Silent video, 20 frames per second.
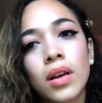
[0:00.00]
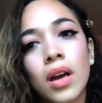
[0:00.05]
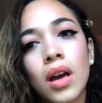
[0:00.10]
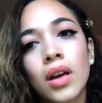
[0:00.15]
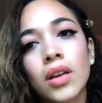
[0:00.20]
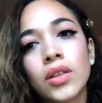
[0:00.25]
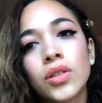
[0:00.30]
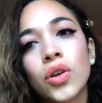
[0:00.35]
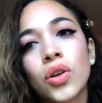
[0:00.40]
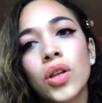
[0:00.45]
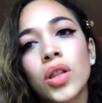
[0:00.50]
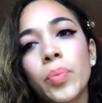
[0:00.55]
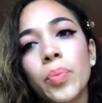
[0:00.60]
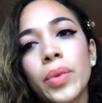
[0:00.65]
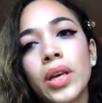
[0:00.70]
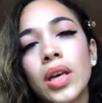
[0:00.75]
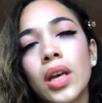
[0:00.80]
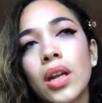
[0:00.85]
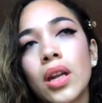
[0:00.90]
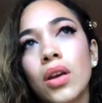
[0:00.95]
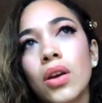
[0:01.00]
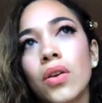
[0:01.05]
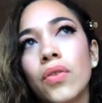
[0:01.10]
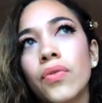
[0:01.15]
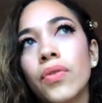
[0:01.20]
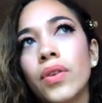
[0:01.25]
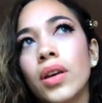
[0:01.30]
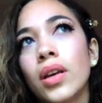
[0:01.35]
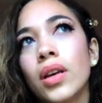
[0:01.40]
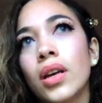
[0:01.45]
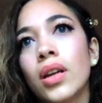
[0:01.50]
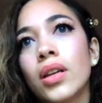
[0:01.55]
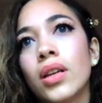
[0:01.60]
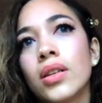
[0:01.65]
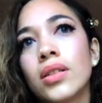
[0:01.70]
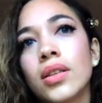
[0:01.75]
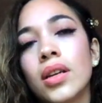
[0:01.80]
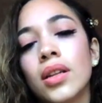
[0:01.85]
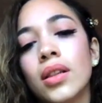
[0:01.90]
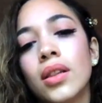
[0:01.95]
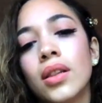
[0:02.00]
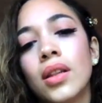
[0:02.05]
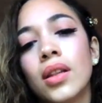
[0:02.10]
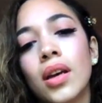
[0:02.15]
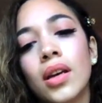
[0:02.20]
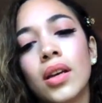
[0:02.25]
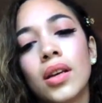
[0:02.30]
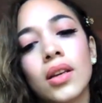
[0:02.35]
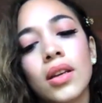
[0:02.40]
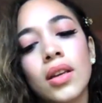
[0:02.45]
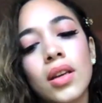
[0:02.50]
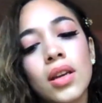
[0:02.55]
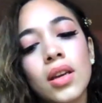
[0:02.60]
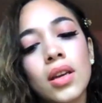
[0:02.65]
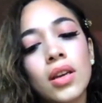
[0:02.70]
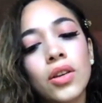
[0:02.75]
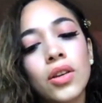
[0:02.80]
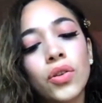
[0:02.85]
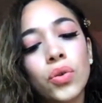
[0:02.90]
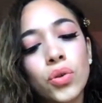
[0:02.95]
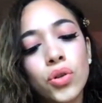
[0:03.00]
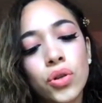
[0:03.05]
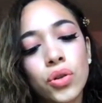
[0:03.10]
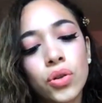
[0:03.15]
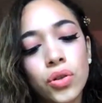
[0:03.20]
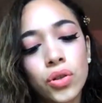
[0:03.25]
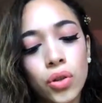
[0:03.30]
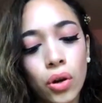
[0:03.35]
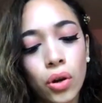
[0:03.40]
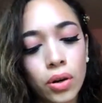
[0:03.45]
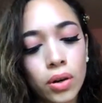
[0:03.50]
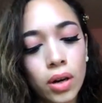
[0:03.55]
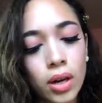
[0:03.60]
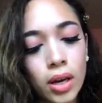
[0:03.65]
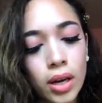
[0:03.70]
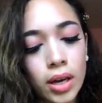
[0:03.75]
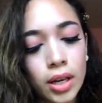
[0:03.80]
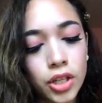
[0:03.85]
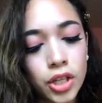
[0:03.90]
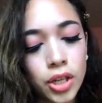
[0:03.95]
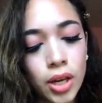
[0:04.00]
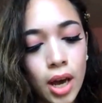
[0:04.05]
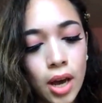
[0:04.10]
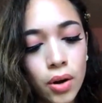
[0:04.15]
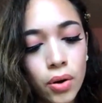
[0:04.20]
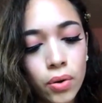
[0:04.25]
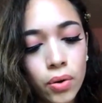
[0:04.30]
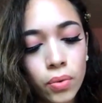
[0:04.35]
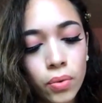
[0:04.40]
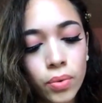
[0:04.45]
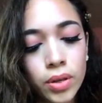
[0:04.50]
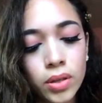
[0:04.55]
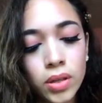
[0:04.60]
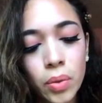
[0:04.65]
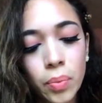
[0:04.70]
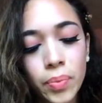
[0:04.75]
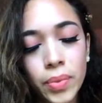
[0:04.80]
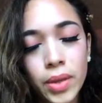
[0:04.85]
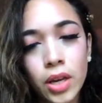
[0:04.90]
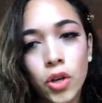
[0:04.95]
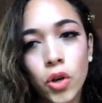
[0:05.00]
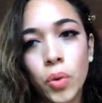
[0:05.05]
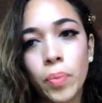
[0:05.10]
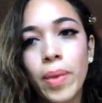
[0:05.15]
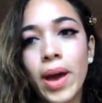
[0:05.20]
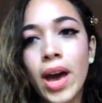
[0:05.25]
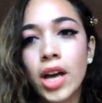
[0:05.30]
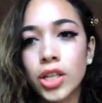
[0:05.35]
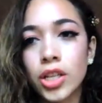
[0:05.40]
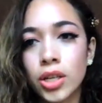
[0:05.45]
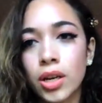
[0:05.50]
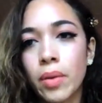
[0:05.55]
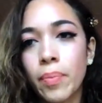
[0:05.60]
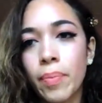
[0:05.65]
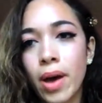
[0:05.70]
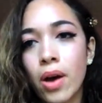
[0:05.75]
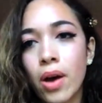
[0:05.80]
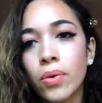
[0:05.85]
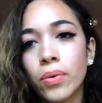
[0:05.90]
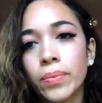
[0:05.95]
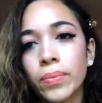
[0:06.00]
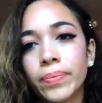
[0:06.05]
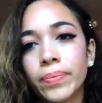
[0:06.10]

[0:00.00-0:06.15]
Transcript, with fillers: I saw the beginning of it, and it said that you should start a channel with something you're passionate about.